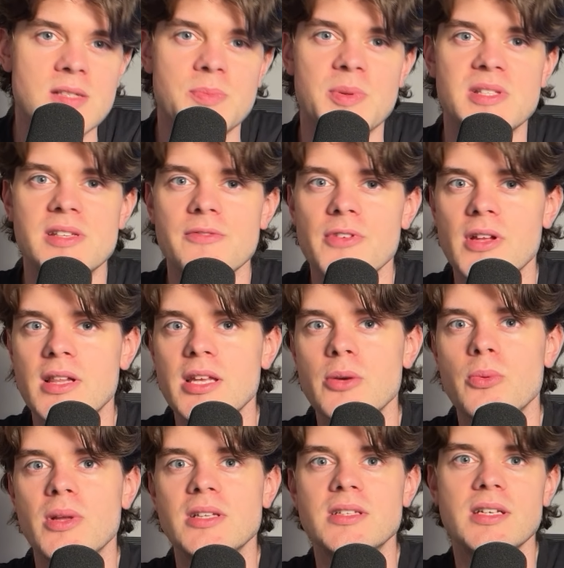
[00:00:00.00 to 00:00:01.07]
specifically
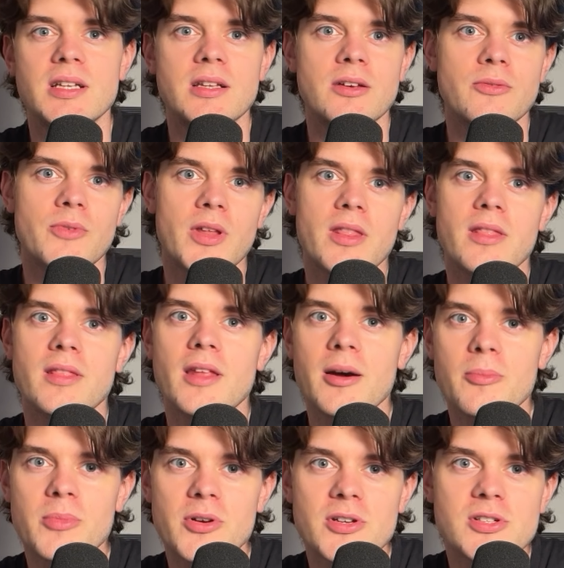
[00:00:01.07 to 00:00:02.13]
when dealing with
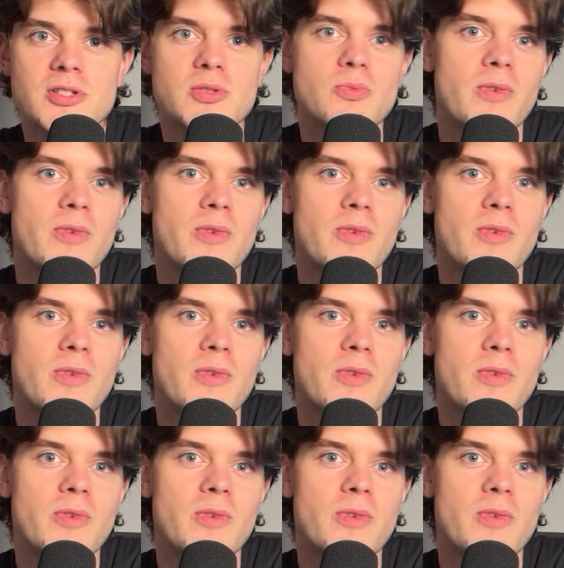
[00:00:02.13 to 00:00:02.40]
numbers,